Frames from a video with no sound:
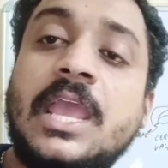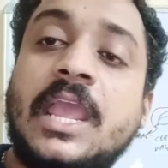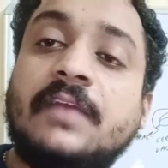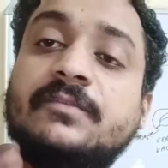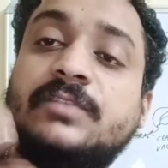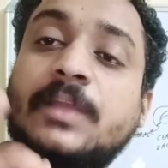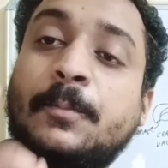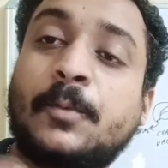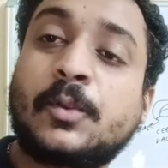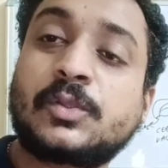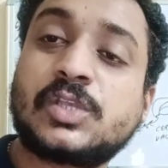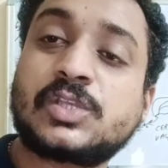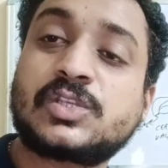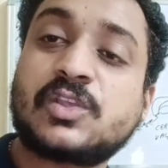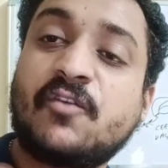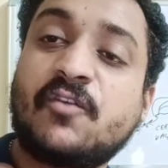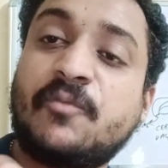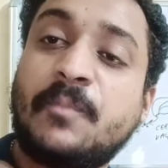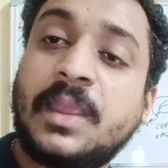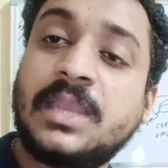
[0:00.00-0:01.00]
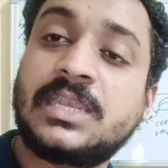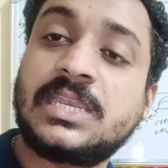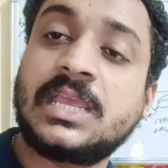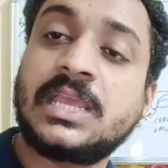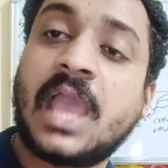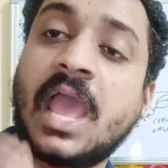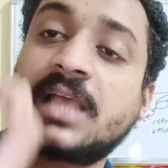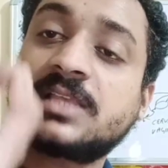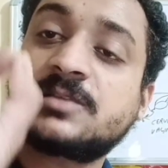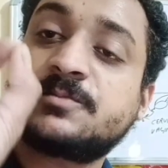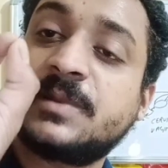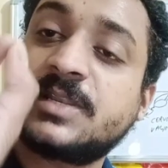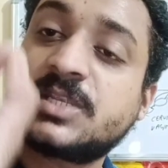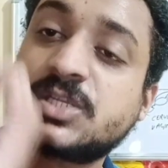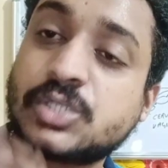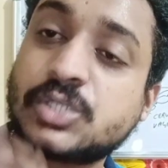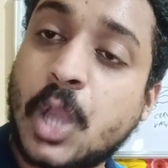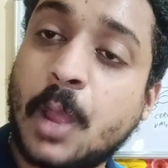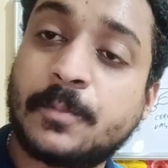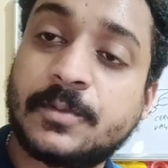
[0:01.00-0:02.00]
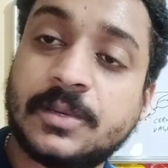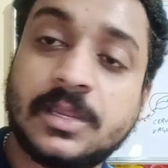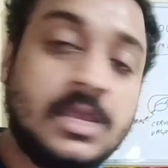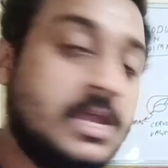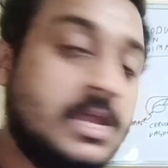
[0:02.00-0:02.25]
if the process of mating has been stopped,